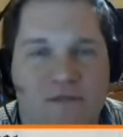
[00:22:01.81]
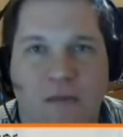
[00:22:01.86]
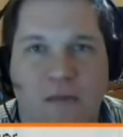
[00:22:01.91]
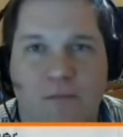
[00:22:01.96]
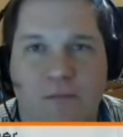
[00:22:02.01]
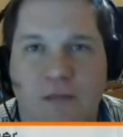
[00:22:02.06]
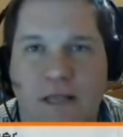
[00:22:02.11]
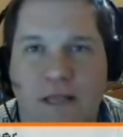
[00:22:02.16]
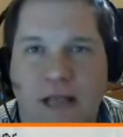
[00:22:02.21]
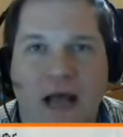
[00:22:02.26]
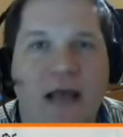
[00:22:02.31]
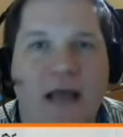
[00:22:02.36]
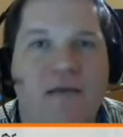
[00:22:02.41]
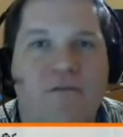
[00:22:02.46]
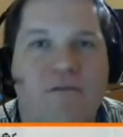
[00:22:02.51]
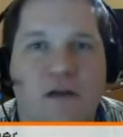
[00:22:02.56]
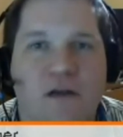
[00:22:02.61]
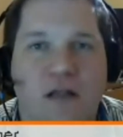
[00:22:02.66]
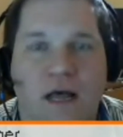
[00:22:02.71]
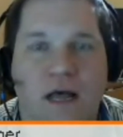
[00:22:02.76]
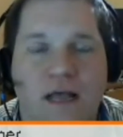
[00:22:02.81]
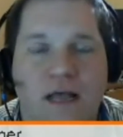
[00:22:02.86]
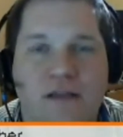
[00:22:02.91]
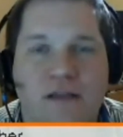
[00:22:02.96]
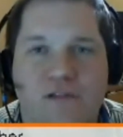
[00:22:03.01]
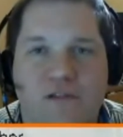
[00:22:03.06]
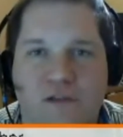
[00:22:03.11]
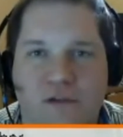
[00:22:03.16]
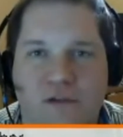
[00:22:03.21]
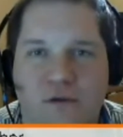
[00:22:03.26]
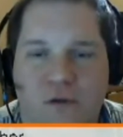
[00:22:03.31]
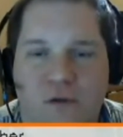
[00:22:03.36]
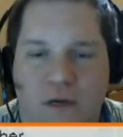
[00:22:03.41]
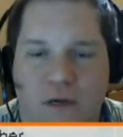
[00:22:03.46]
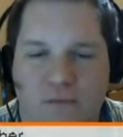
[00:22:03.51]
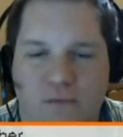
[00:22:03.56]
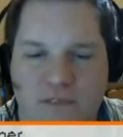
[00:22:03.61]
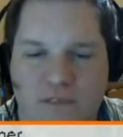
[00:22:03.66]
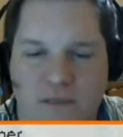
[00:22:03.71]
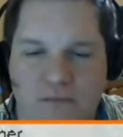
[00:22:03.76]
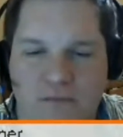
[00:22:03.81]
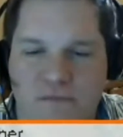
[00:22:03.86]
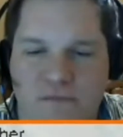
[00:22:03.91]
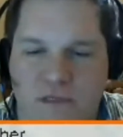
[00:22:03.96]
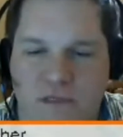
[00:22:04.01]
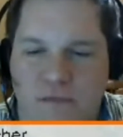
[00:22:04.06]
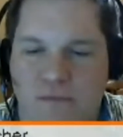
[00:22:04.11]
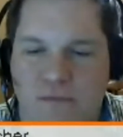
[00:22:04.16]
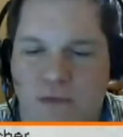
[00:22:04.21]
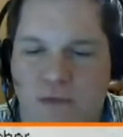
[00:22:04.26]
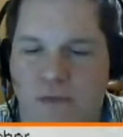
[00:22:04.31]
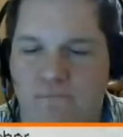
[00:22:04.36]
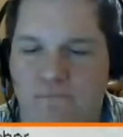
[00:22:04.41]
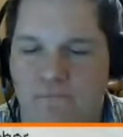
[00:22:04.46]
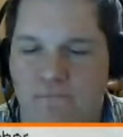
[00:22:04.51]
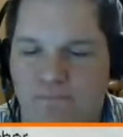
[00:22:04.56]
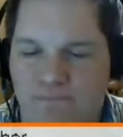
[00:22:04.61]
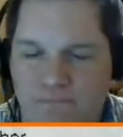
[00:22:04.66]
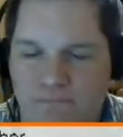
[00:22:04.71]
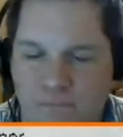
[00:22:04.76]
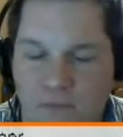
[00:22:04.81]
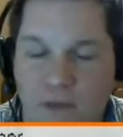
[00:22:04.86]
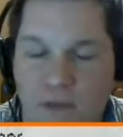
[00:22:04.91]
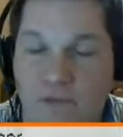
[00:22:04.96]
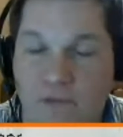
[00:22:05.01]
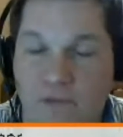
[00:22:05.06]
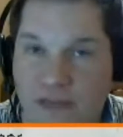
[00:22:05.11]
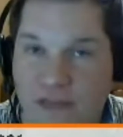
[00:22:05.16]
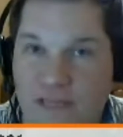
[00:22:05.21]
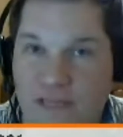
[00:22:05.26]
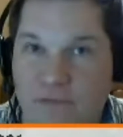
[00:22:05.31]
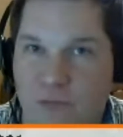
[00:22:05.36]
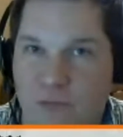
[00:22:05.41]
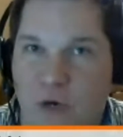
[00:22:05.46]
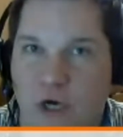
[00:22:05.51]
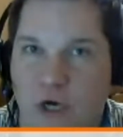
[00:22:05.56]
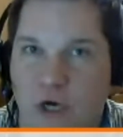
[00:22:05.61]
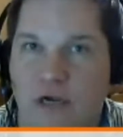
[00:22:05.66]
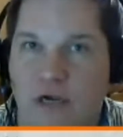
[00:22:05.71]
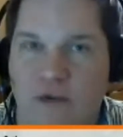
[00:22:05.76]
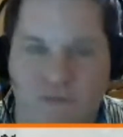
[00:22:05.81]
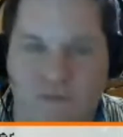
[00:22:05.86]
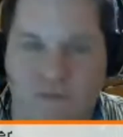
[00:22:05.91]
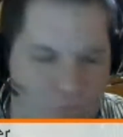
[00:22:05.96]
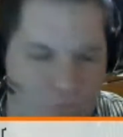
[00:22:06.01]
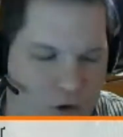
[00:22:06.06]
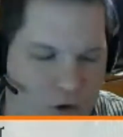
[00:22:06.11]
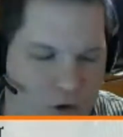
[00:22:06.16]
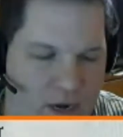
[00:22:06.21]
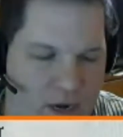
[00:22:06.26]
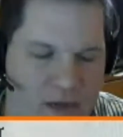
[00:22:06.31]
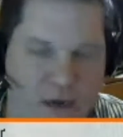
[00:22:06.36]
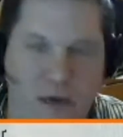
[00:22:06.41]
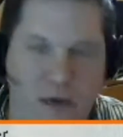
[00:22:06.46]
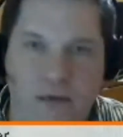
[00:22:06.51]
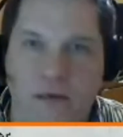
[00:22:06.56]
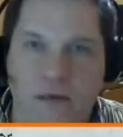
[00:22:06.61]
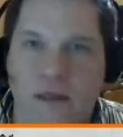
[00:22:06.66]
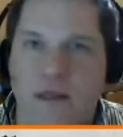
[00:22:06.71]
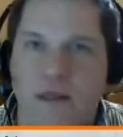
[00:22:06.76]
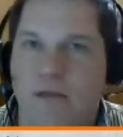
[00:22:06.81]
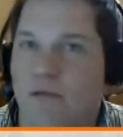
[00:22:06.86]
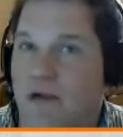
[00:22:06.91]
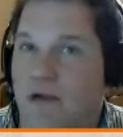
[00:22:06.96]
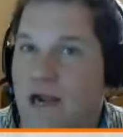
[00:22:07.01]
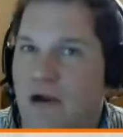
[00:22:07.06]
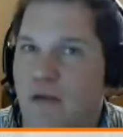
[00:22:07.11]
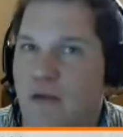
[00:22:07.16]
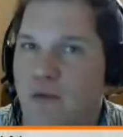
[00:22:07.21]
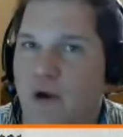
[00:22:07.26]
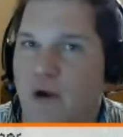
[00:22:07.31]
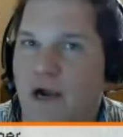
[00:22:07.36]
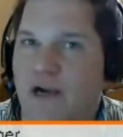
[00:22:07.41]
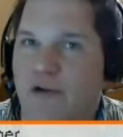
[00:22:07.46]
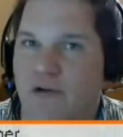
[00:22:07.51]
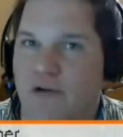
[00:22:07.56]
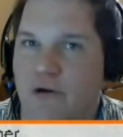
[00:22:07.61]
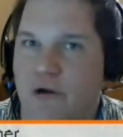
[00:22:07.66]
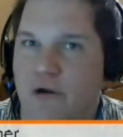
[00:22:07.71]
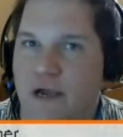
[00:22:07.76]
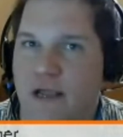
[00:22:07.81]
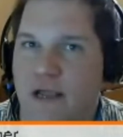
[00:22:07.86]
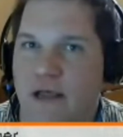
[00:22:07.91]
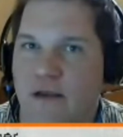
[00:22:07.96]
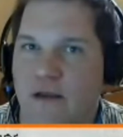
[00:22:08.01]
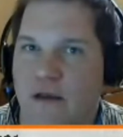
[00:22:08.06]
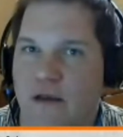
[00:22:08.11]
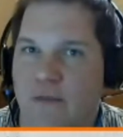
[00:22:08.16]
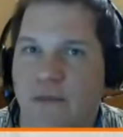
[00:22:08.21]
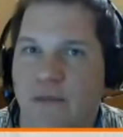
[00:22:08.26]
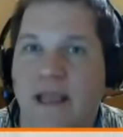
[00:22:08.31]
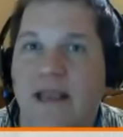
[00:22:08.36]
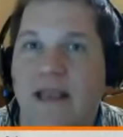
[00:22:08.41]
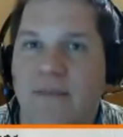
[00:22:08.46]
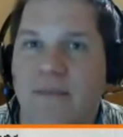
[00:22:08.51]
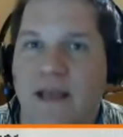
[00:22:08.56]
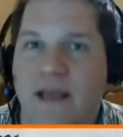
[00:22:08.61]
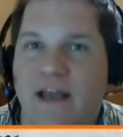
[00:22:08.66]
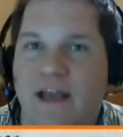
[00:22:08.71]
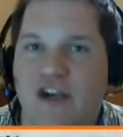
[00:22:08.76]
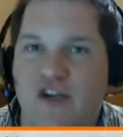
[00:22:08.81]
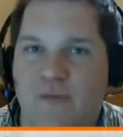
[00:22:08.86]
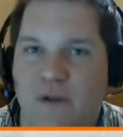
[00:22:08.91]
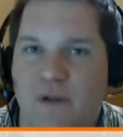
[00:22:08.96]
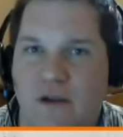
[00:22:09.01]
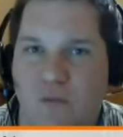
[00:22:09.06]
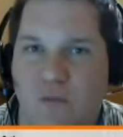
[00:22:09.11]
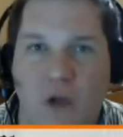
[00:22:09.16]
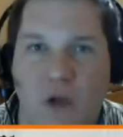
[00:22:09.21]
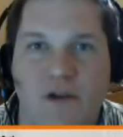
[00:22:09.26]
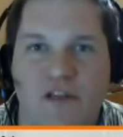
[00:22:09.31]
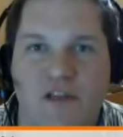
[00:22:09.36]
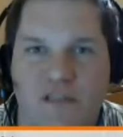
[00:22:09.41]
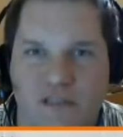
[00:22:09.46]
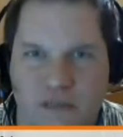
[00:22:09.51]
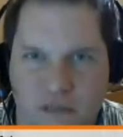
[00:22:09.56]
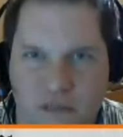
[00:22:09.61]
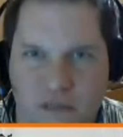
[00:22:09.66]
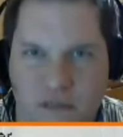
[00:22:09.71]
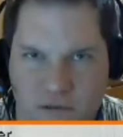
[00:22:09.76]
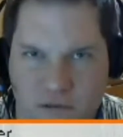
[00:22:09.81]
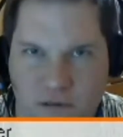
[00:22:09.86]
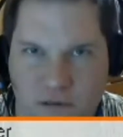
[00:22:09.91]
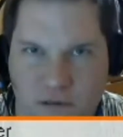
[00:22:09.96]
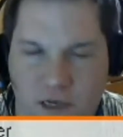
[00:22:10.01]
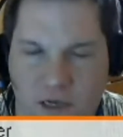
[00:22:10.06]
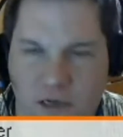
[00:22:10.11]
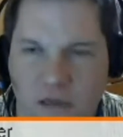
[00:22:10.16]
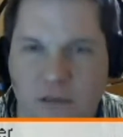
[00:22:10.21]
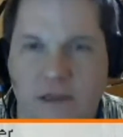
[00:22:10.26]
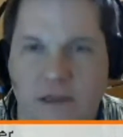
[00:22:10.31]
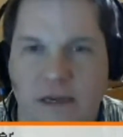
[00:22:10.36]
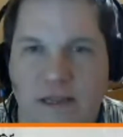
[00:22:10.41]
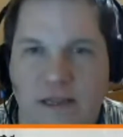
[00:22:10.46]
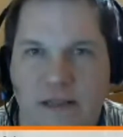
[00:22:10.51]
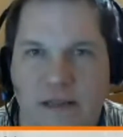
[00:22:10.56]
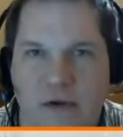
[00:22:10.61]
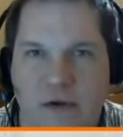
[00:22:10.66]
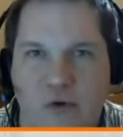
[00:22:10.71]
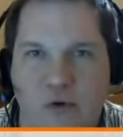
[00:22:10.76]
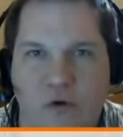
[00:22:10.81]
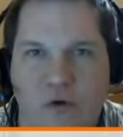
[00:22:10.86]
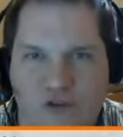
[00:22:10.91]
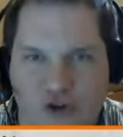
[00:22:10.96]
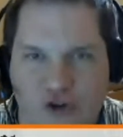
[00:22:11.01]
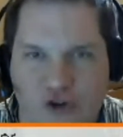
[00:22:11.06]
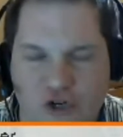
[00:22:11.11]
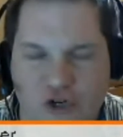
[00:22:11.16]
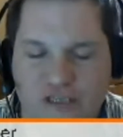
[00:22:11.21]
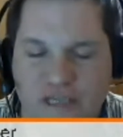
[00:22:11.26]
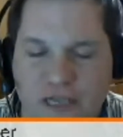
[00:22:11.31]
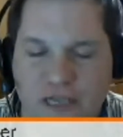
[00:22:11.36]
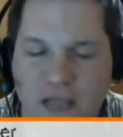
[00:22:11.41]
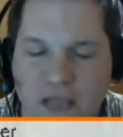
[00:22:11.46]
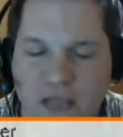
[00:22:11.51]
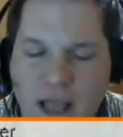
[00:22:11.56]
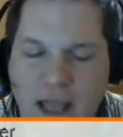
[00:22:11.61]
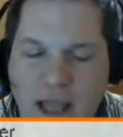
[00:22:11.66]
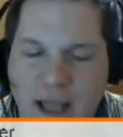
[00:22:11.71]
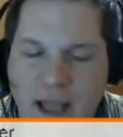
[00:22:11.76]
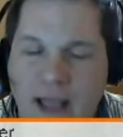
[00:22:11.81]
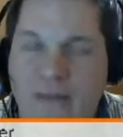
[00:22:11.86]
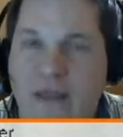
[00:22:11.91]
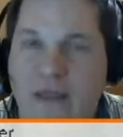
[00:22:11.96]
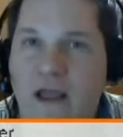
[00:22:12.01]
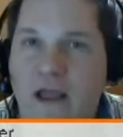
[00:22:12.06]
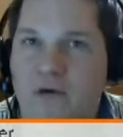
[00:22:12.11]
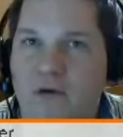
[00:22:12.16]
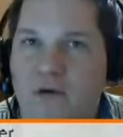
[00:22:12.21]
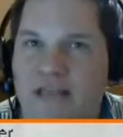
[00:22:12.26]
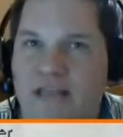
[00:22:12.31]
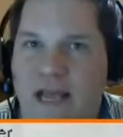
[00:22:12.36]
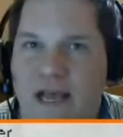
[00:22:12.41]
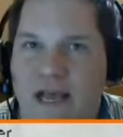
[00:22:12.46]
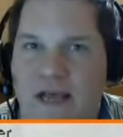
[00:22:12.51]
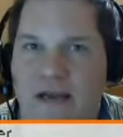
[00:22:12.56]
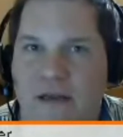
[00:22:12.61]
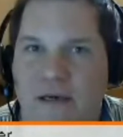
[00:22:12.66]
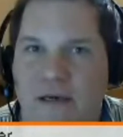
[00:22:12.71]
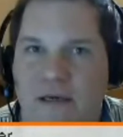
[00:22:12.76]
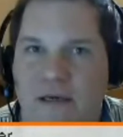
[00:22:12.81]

up, like I used to do some Facebook marketing for a chiropractor and pain management and wellness clinic in North Jersey, and they always had